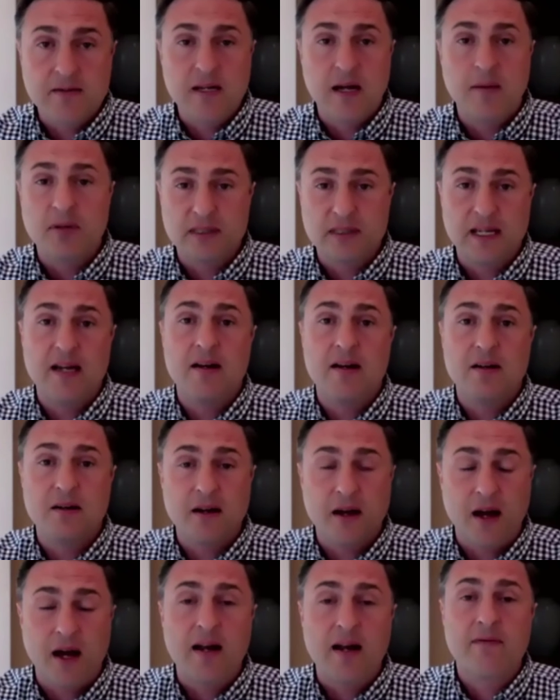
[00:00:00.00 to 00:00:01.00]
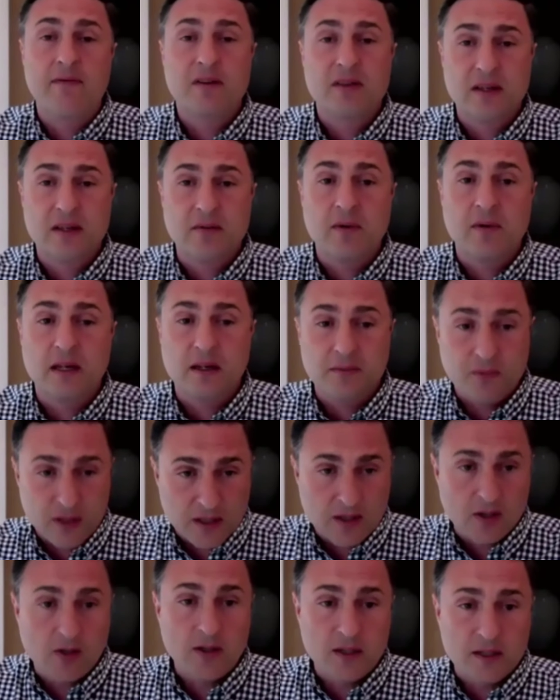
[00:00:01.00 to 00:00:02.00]
doubled down on everything we
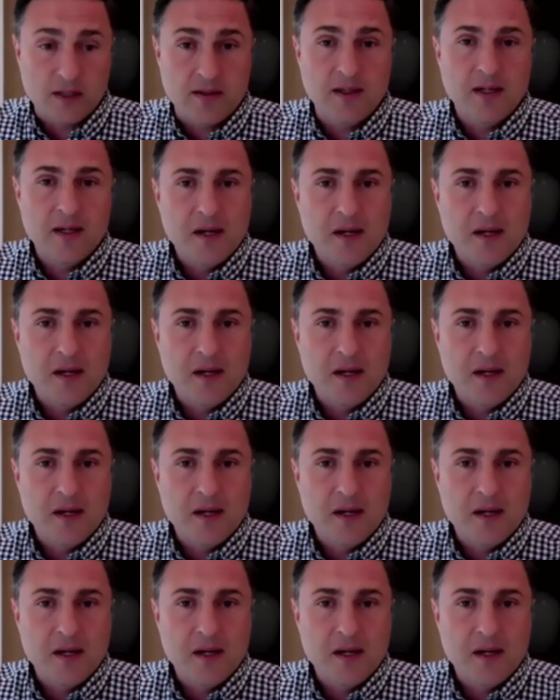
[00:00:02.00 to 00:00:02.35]
could,